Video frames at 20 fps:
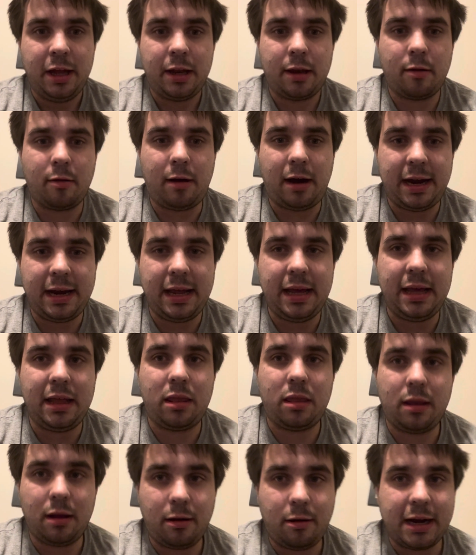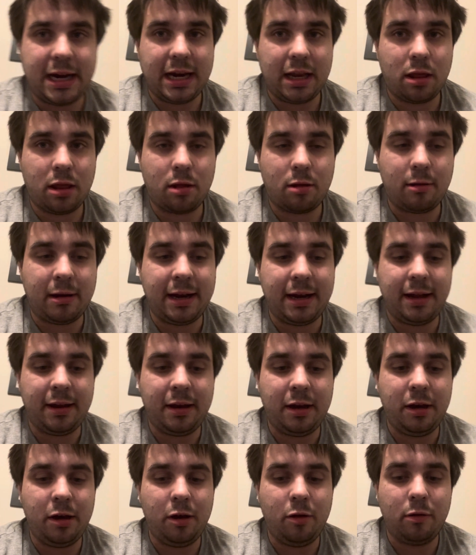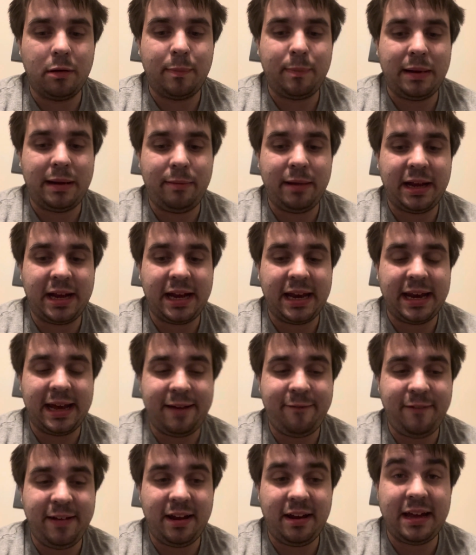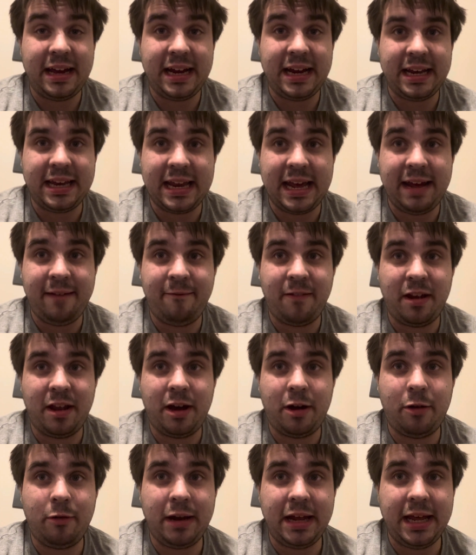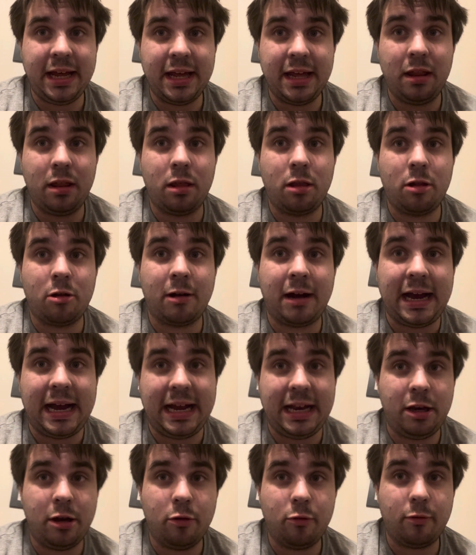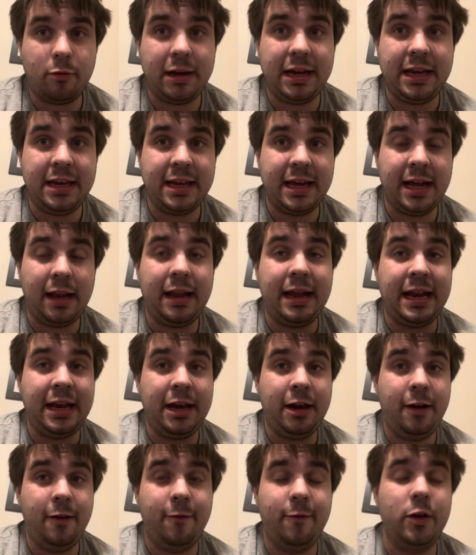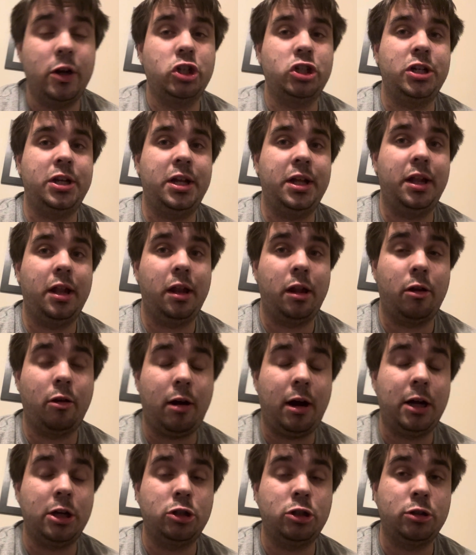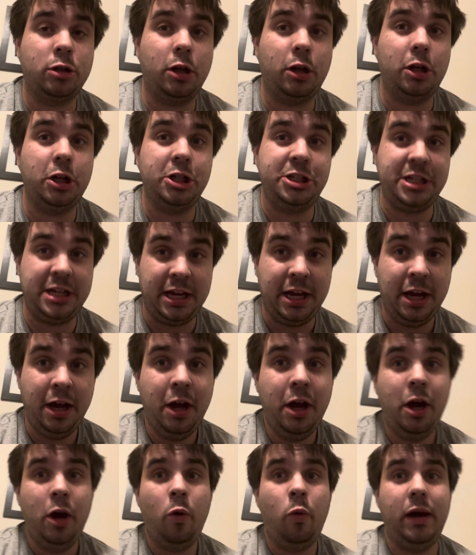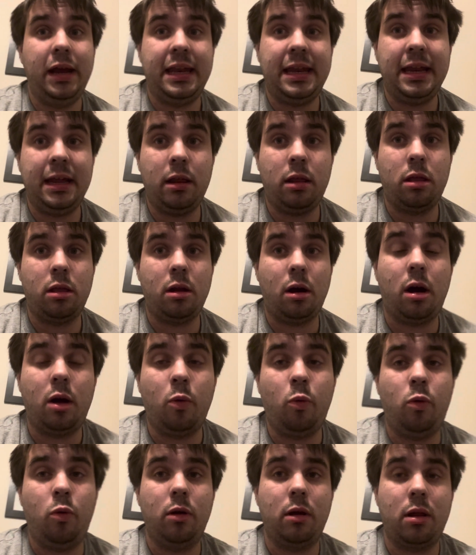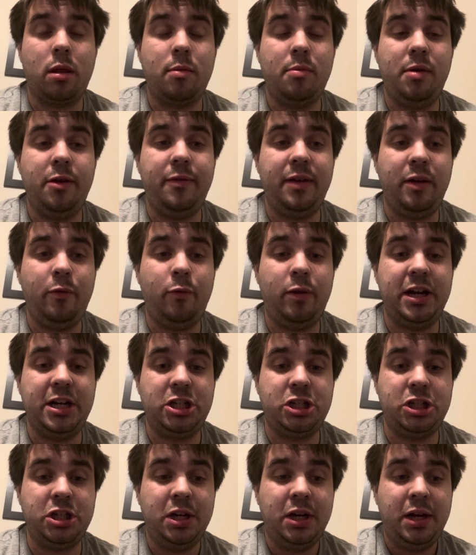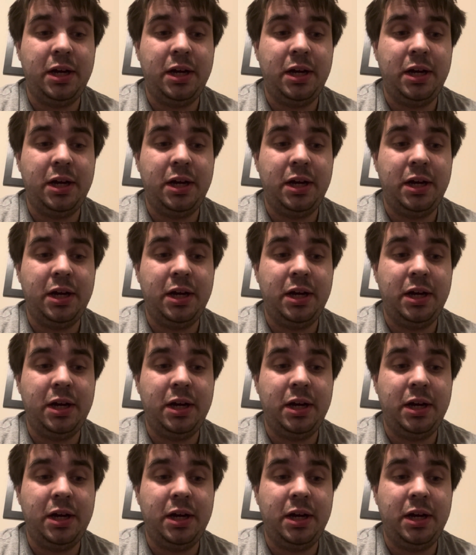Thrawn is the greatest threat of the New Republic, and I feel like Dave Filoni is trying to retell a new version of the Thrawn trilogy with his Star Wars movie, which